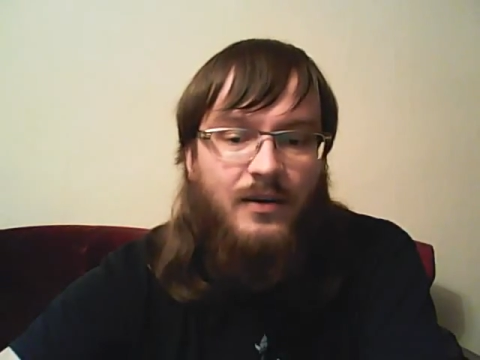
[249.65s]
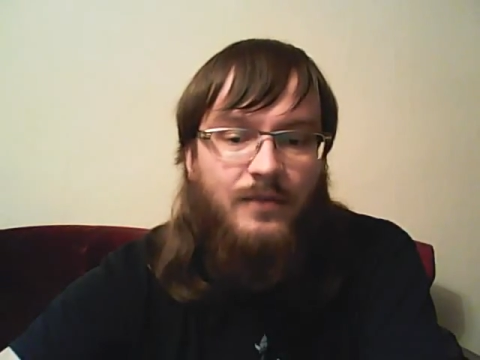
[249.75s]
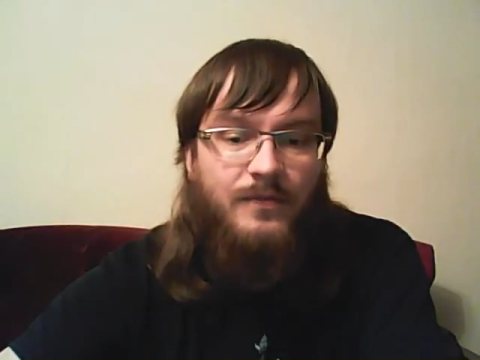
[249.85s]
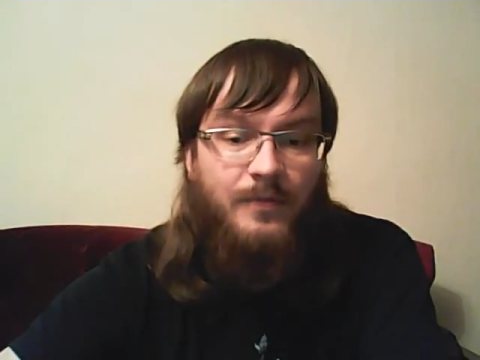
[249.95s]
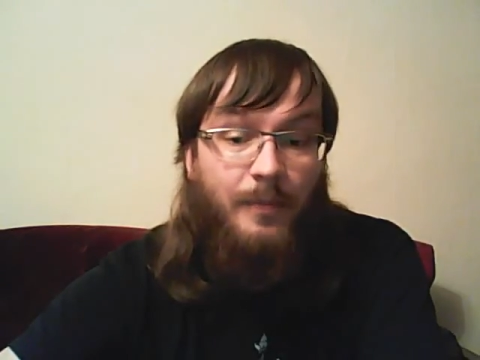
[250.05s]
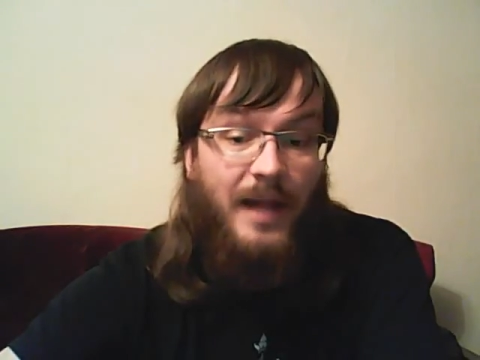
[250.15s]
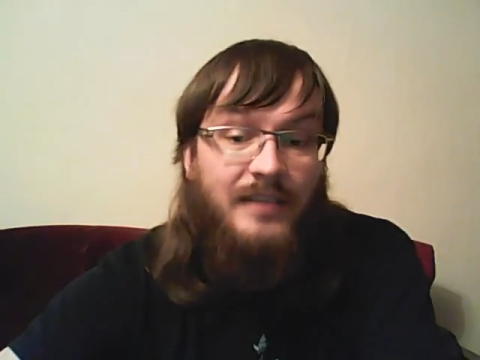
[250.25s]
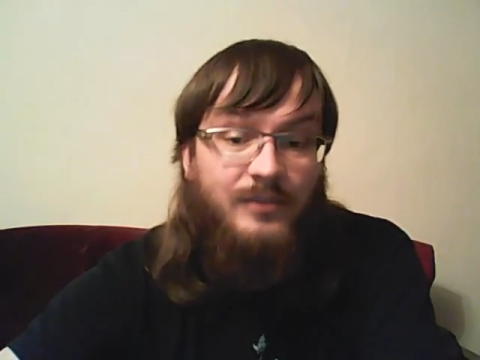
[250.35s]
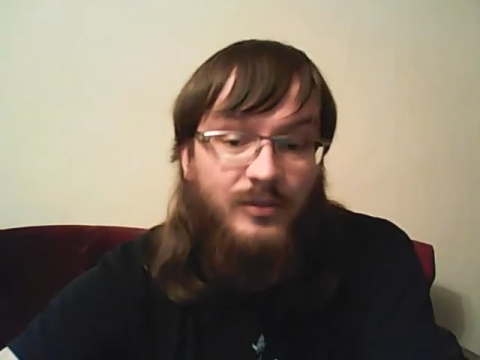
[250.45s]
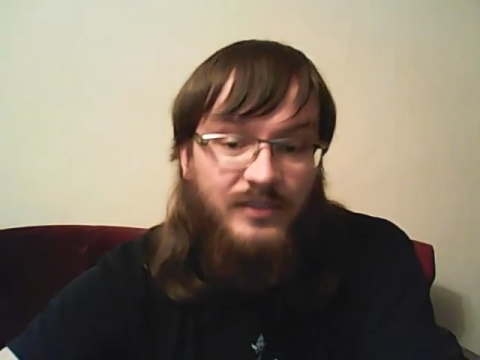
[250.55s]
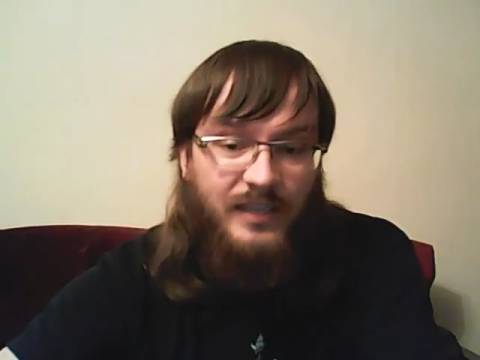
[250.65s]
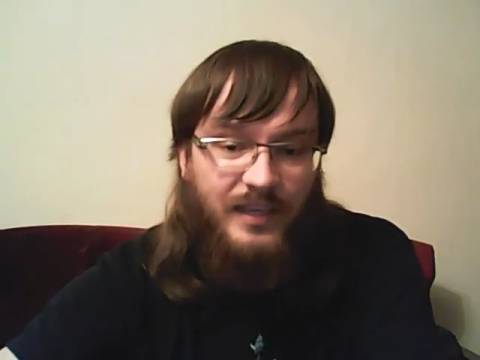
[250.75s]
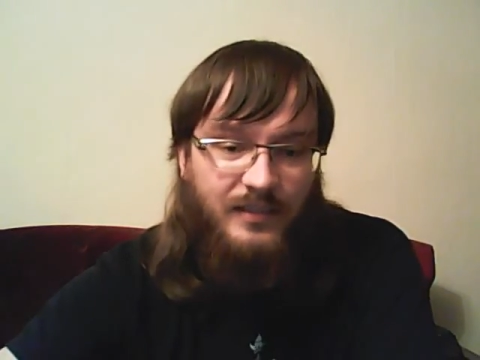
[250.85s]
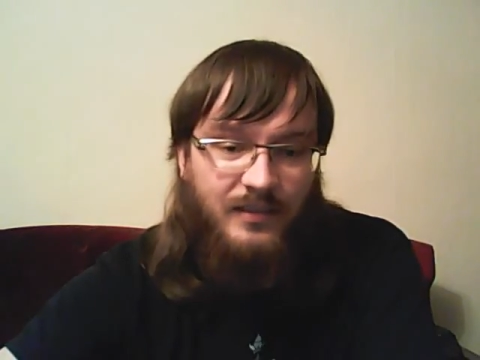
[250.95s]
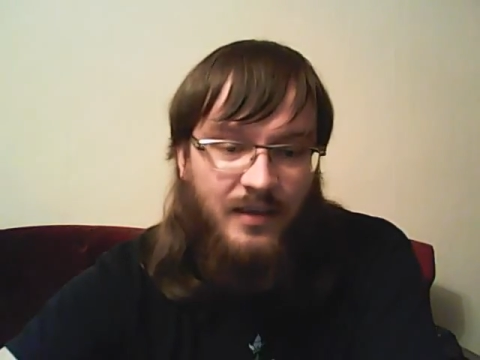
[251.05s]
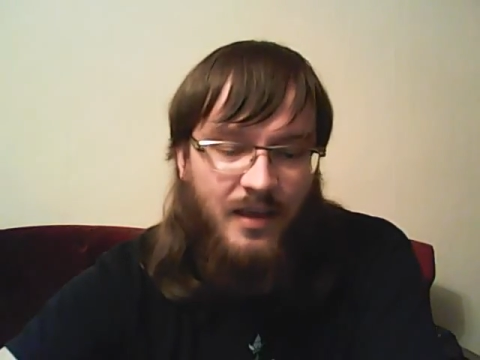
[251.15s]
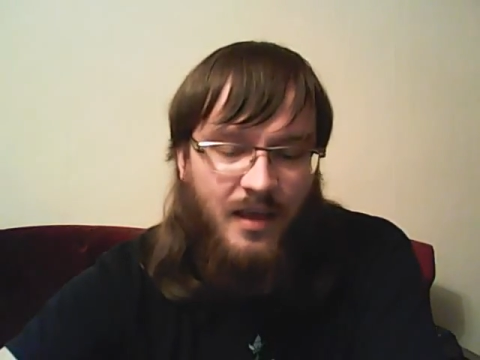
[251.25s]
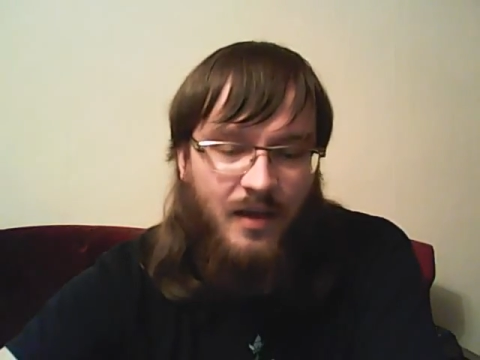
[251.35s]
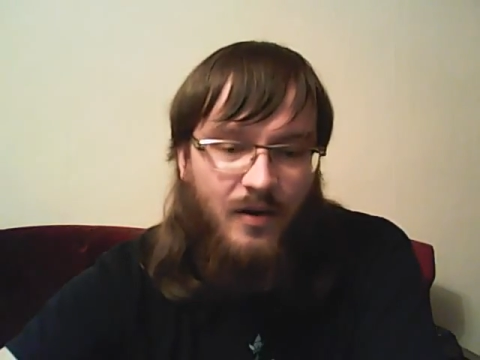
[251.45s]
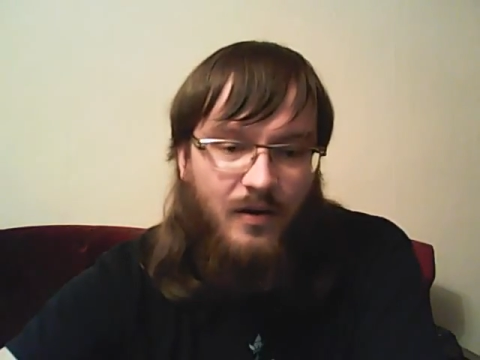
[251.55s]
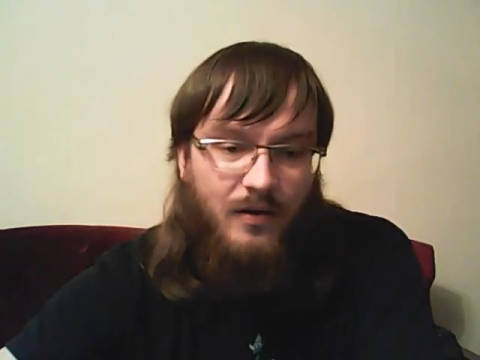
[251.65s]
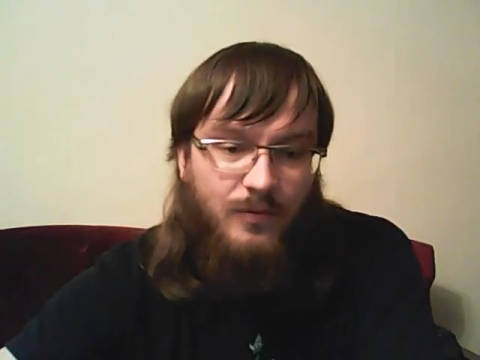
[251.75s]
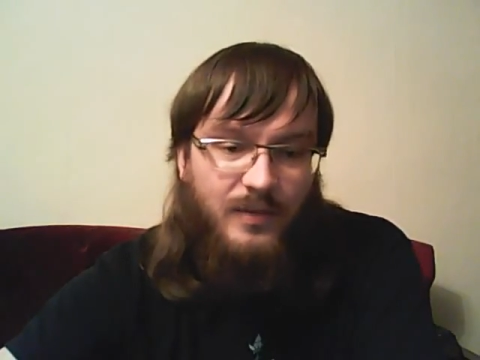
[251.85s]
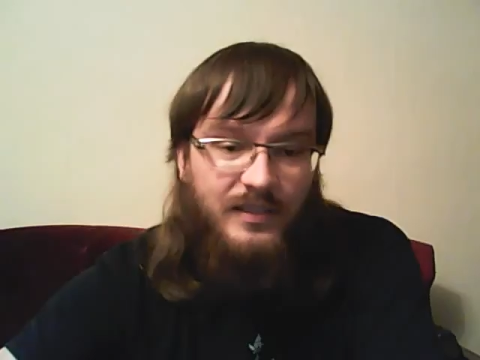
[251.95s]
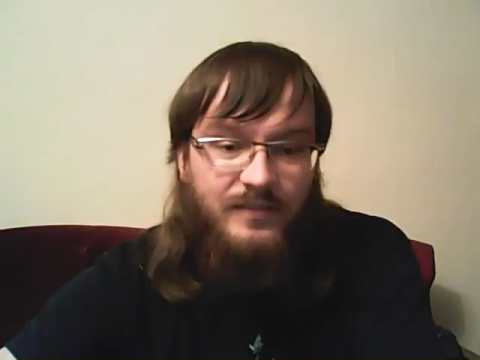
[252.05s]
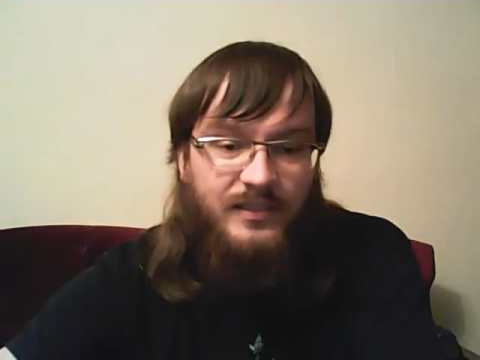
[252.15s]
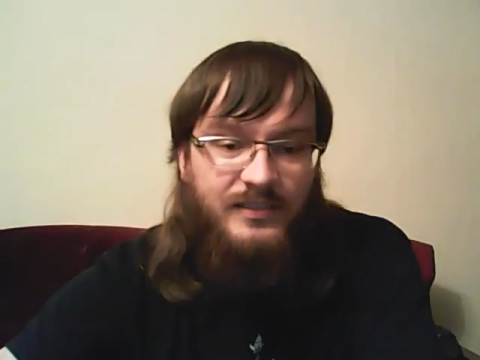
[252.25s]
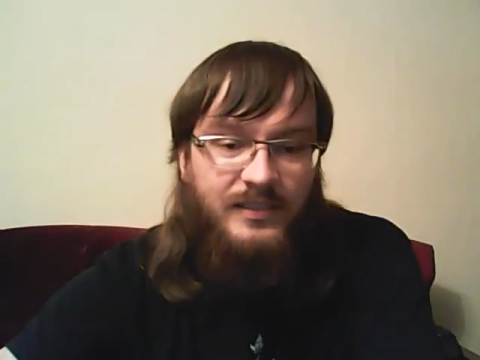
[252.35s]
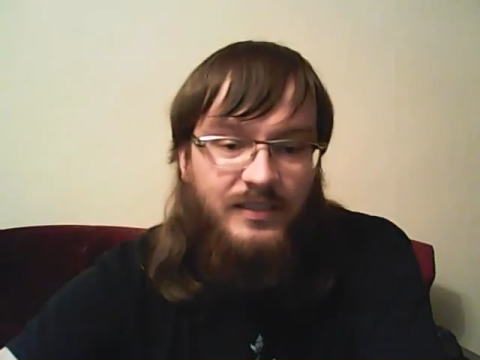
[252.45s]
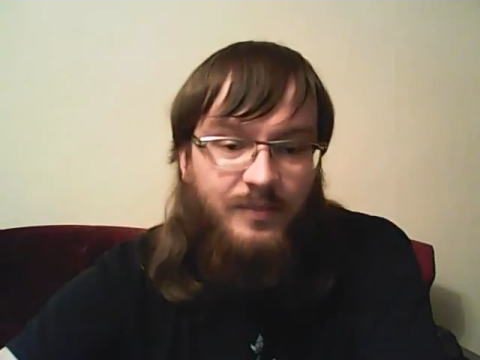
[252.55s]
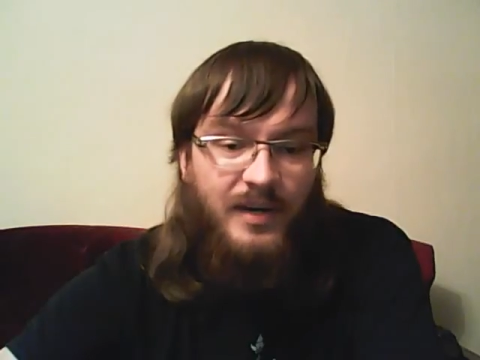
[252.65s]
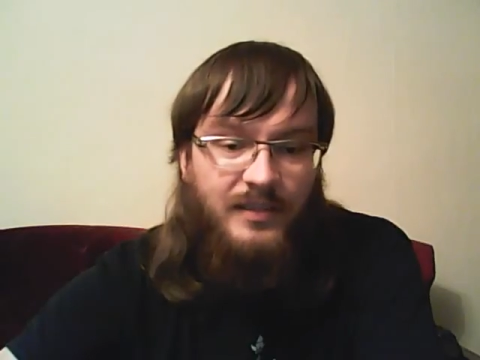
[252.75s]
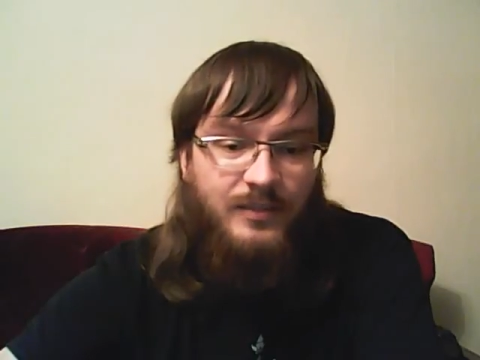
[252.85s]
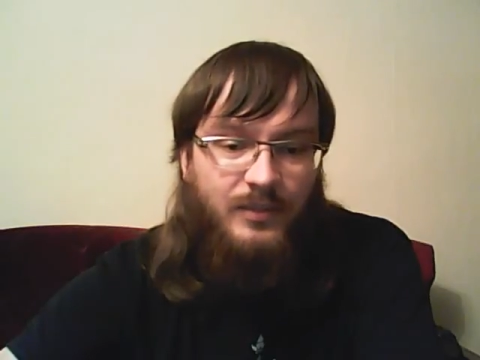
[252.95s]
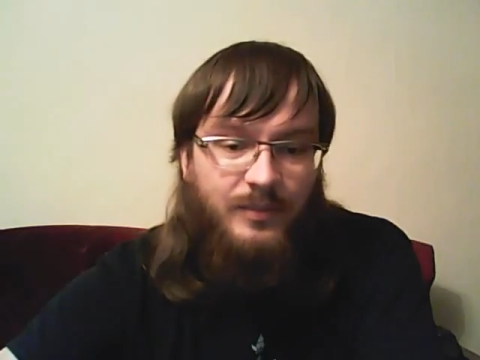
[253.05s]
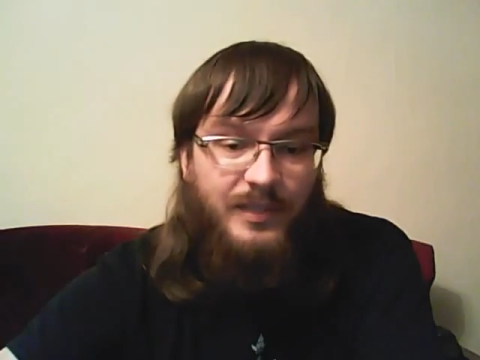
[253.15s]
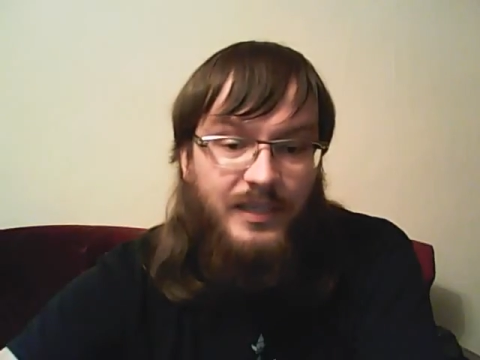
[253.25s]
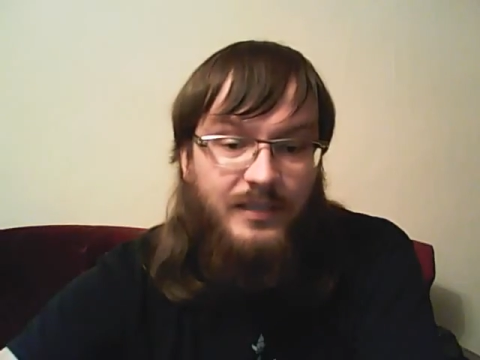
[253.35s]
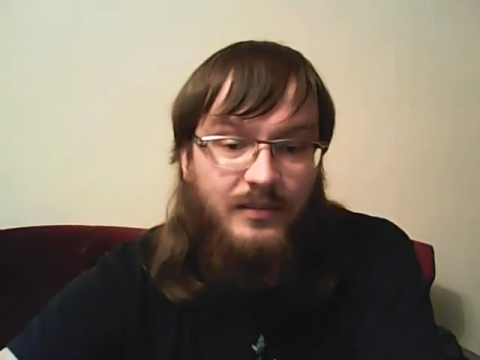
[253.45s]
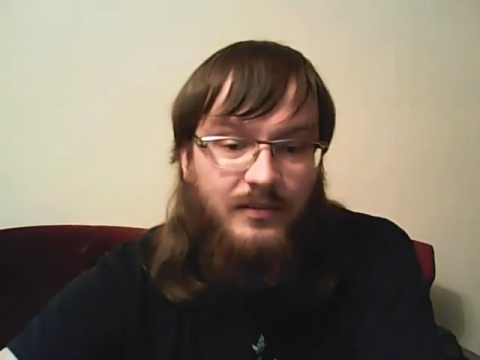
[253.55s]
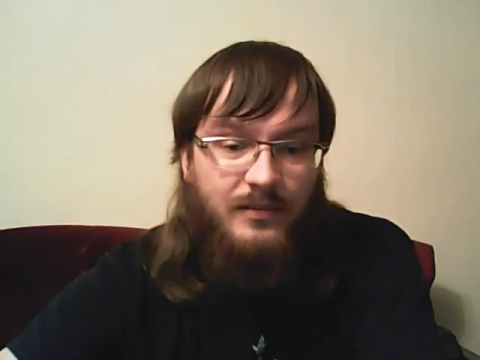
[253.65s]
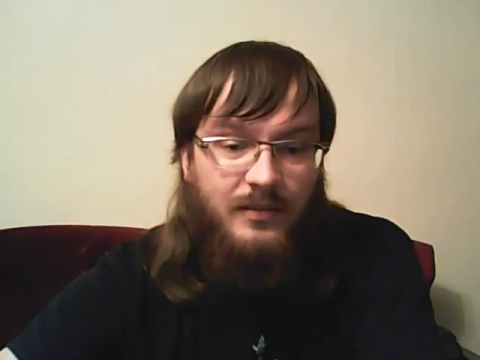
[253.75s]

of Baldur's Gate, or whatever city party will be in?